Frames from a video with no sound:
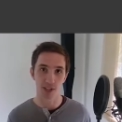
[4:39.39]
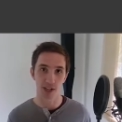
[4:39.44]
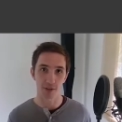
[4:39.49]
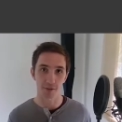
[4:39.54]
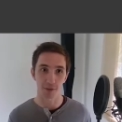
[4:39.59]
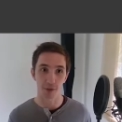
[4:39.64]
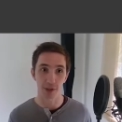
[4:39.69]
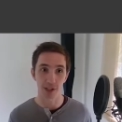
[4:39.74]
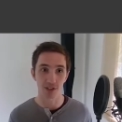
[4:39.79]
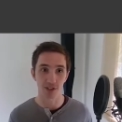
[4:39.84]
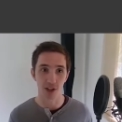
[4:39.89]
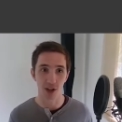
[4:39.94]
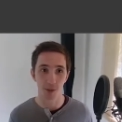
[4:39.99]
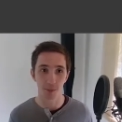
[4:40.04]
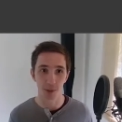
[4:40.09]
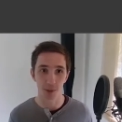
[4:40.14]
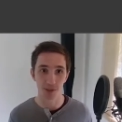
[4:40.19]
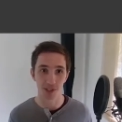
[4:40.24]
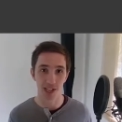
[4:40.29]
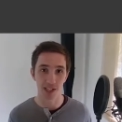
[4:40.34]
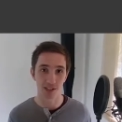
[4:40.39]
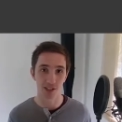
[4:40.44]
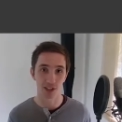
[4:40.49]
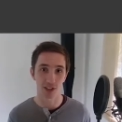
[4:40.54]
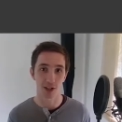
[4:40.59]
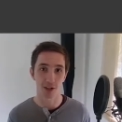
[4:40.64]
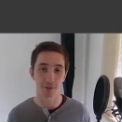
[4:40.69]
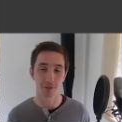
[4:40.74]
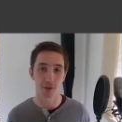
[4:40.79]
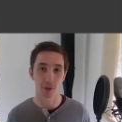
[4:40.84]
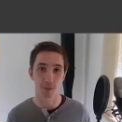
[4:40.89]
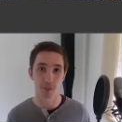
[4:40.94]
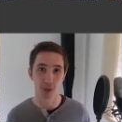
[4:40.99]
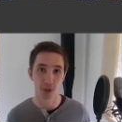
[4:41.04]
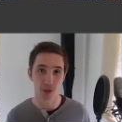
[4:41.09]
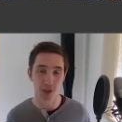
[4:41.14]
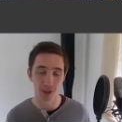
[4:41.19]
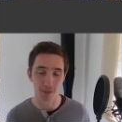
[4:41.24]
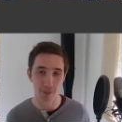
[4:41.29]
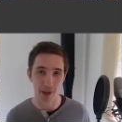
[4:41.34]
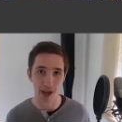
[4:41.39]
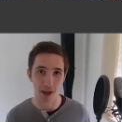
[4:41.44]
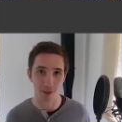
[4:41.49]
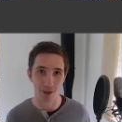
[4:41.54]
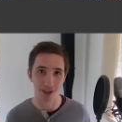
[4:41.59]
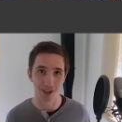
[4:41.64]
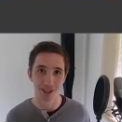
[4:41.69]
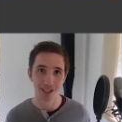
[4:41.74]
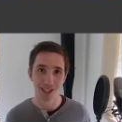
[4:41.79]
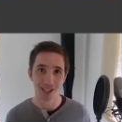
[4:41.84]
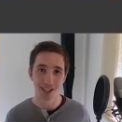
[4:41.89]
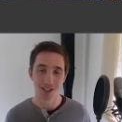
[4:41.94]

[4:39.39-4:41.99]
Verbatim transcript: Now, for example, it takes a lot of computing power